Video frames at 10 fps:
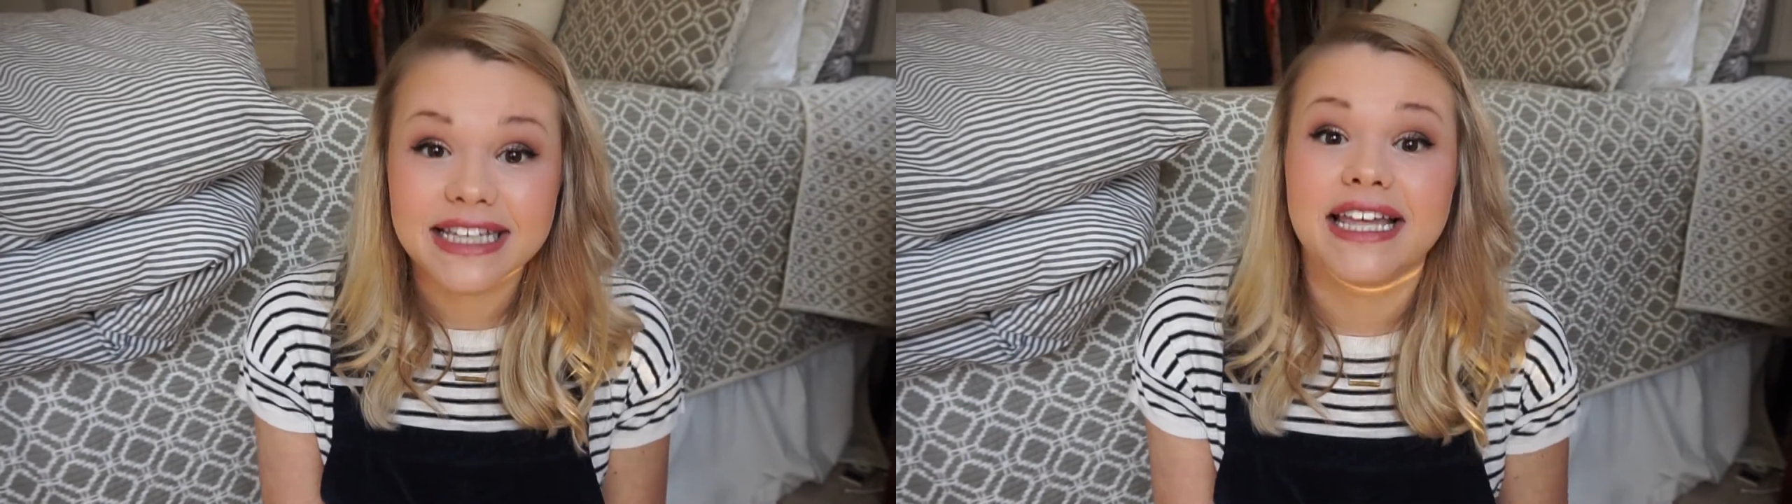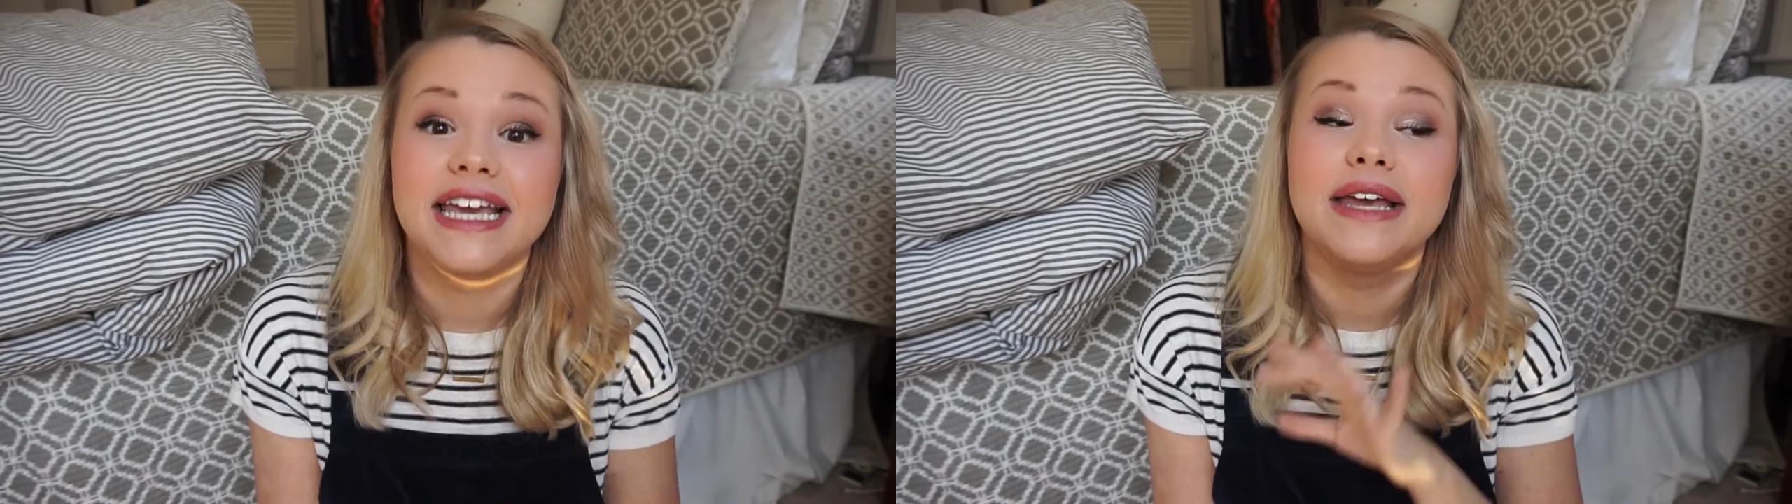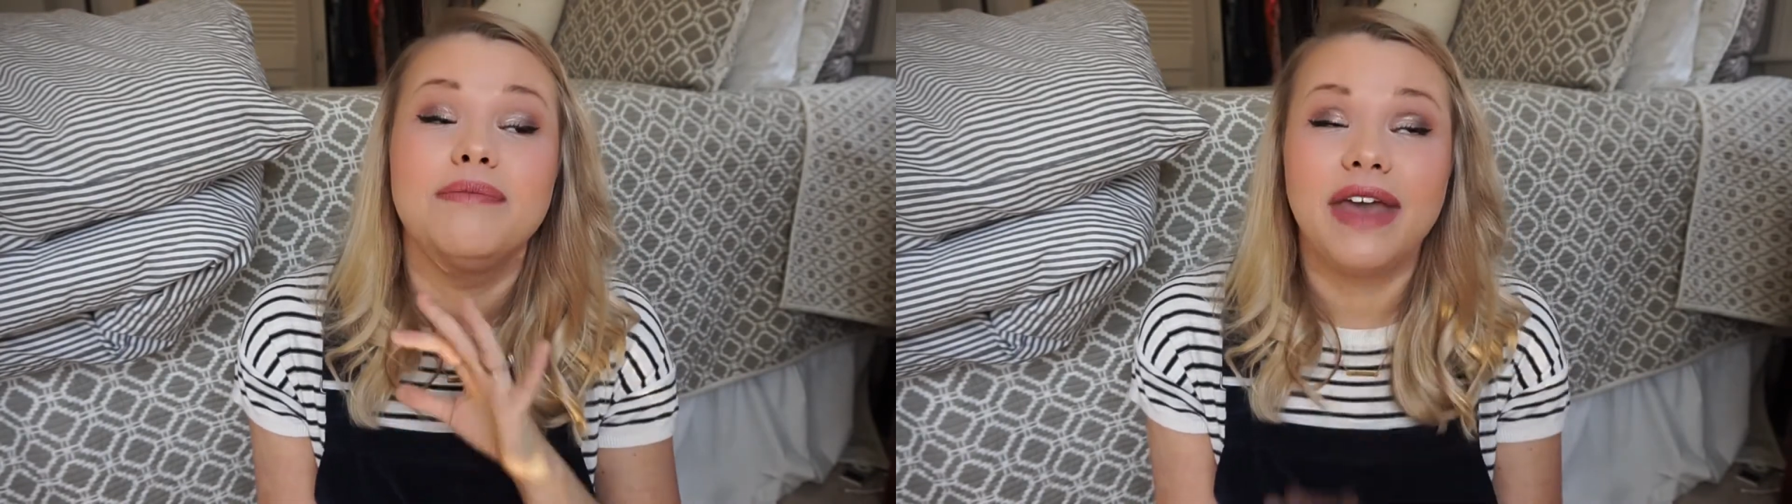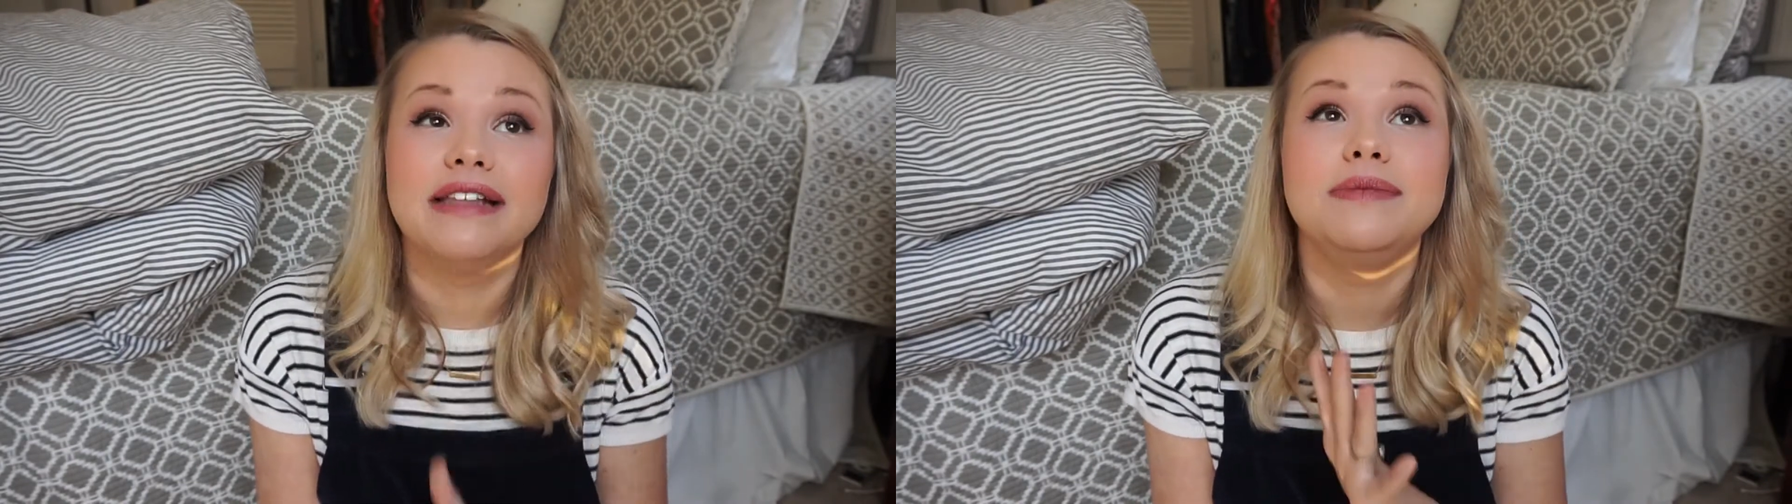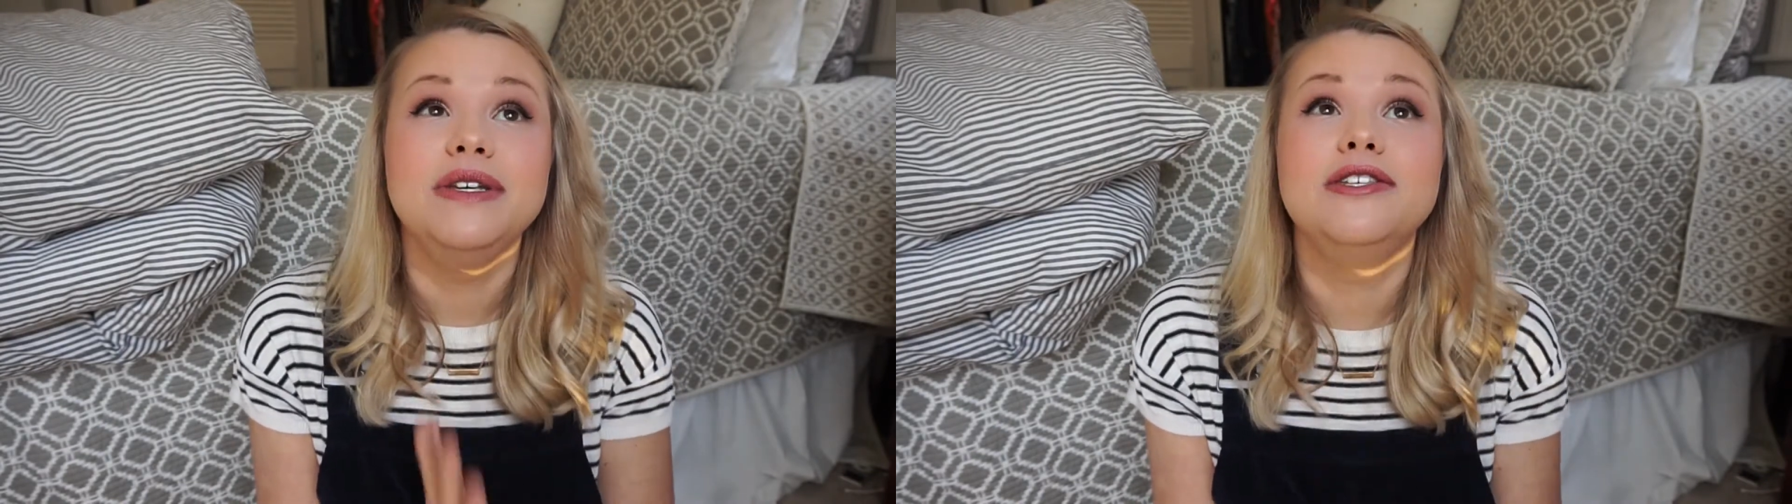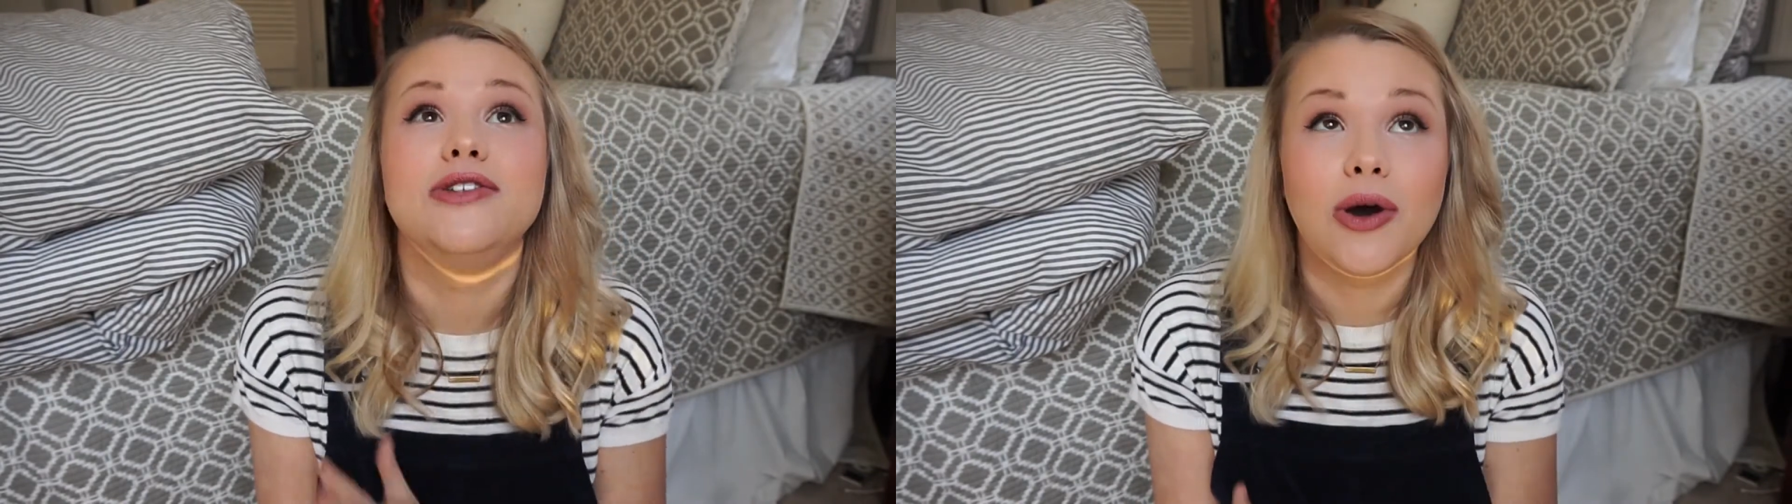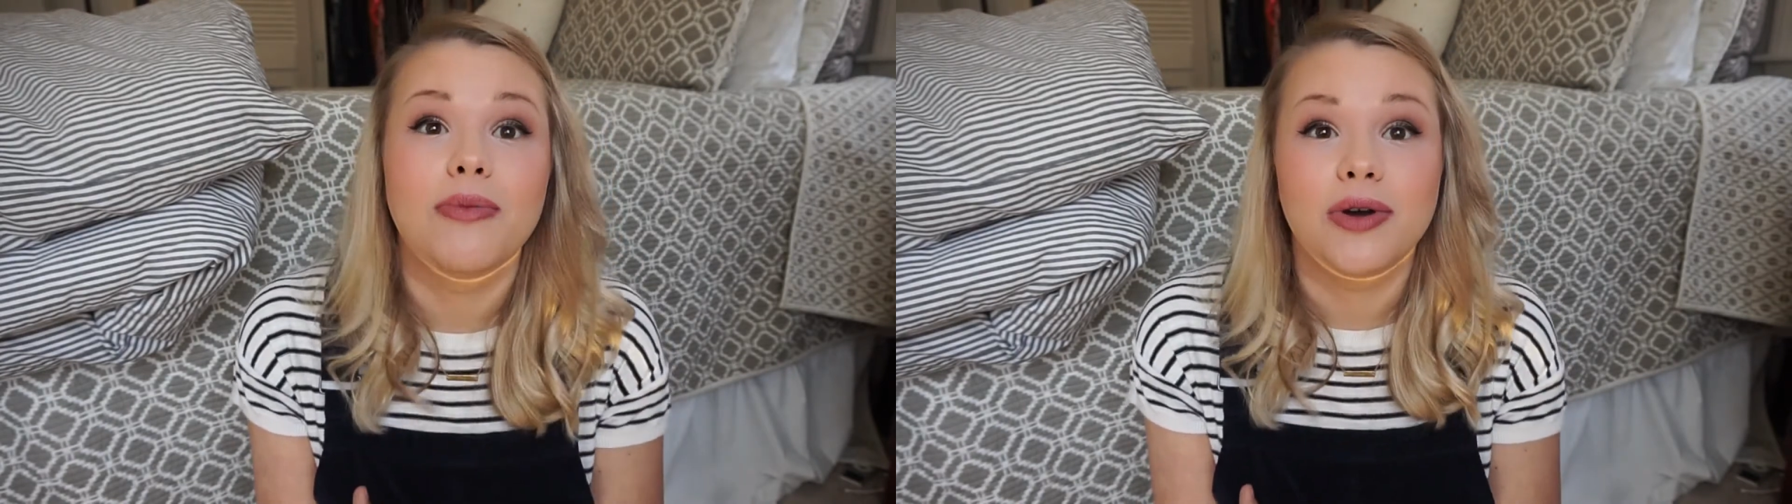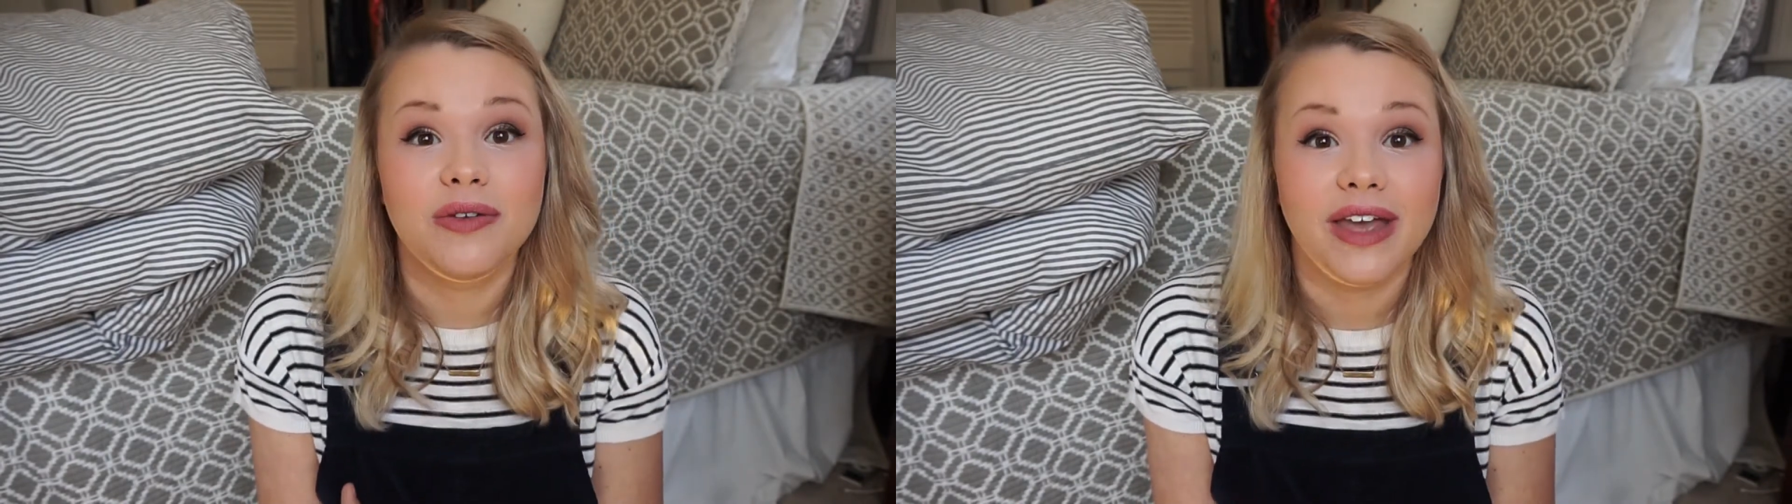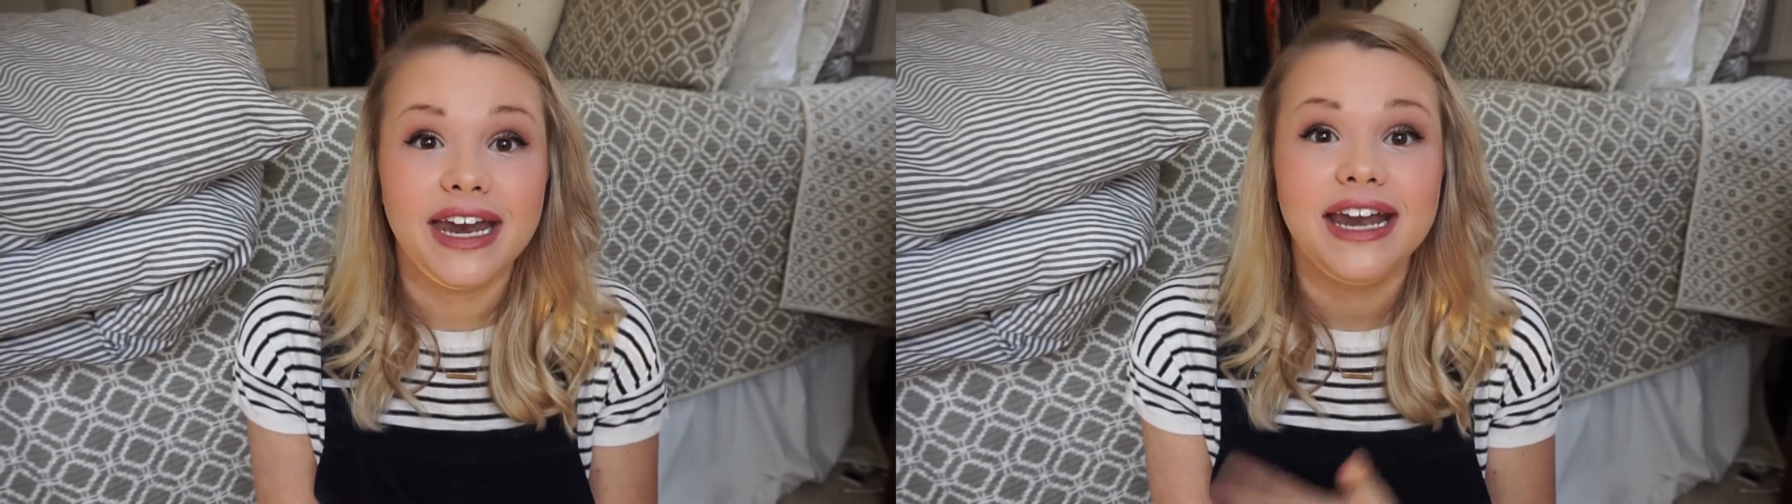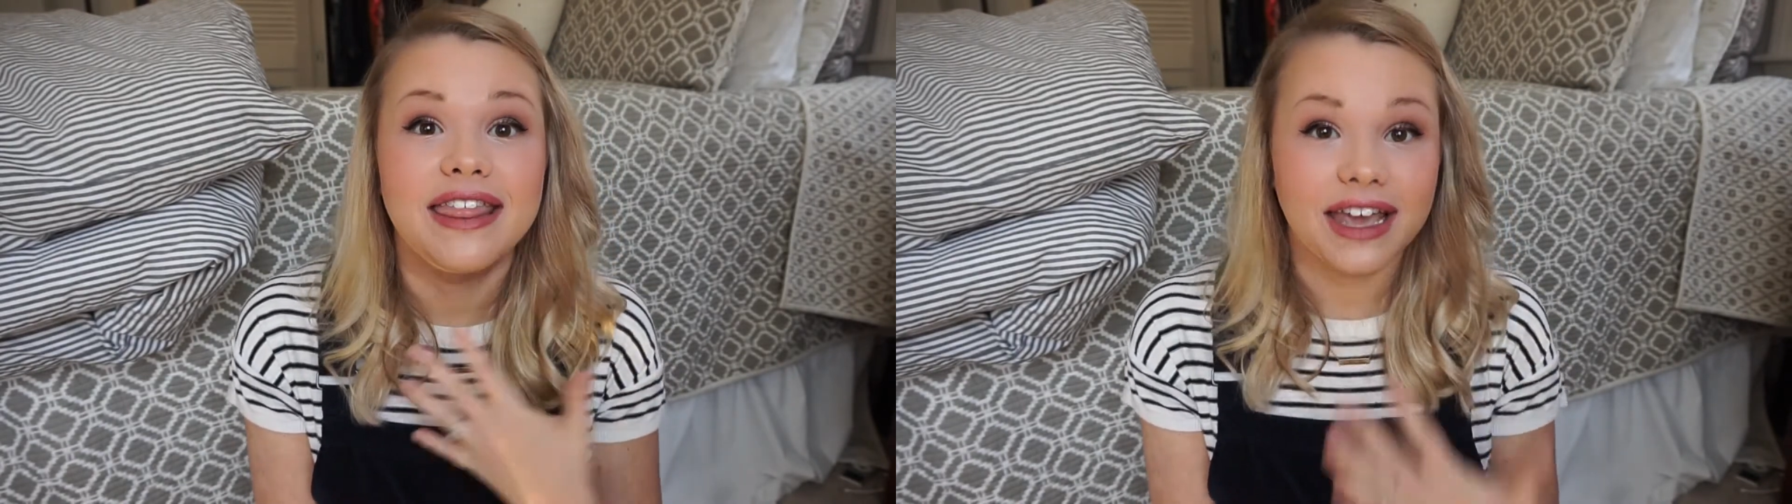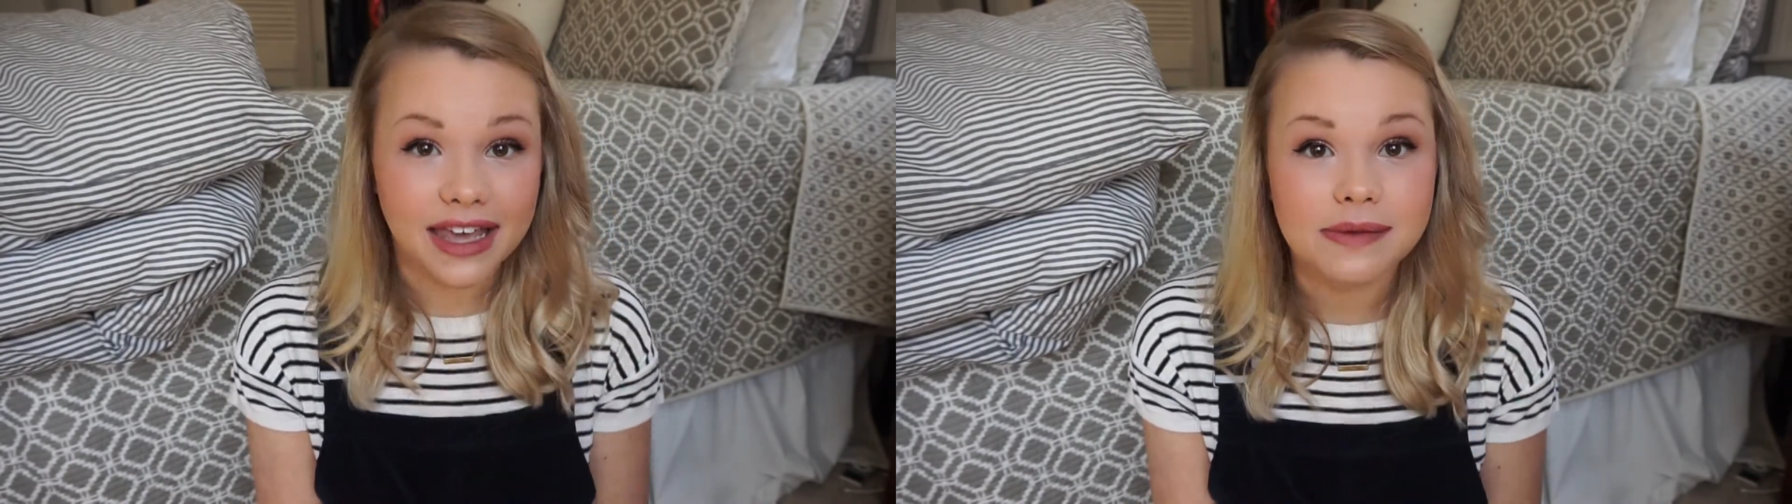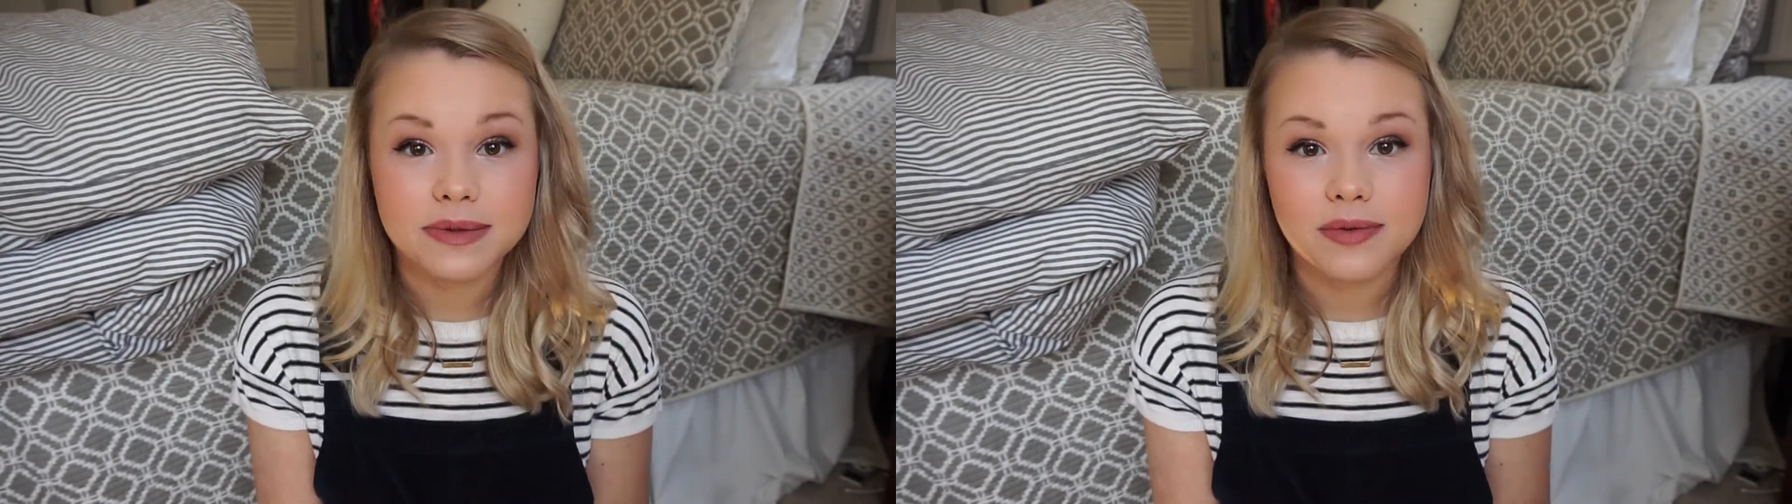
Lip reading: Like it gets me so motivated and like keeps